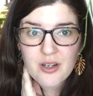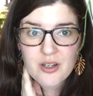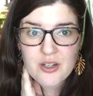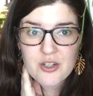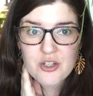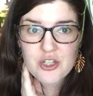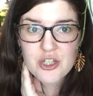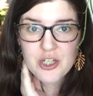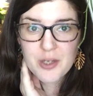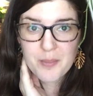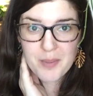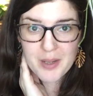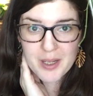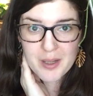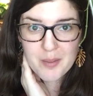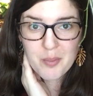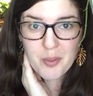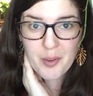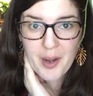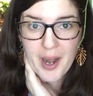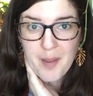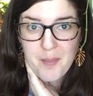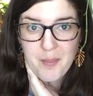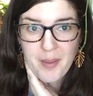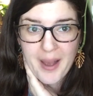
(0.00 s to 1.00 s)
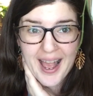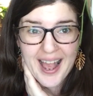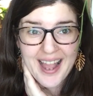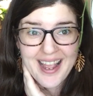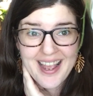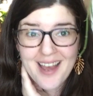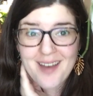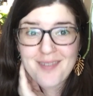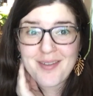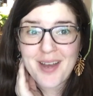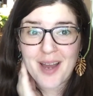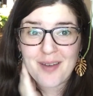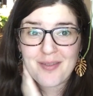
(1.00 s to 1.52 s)
shipping prep I
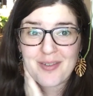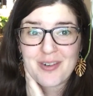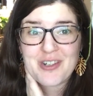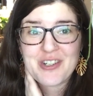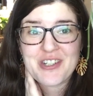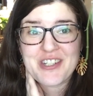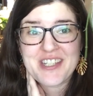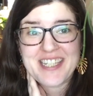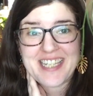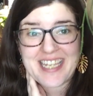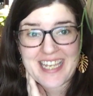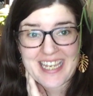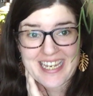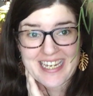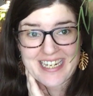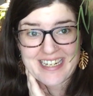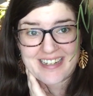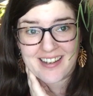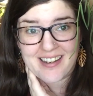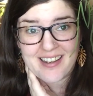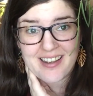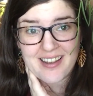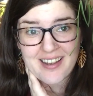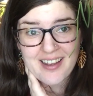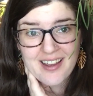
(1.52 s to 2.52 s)
have ever seen.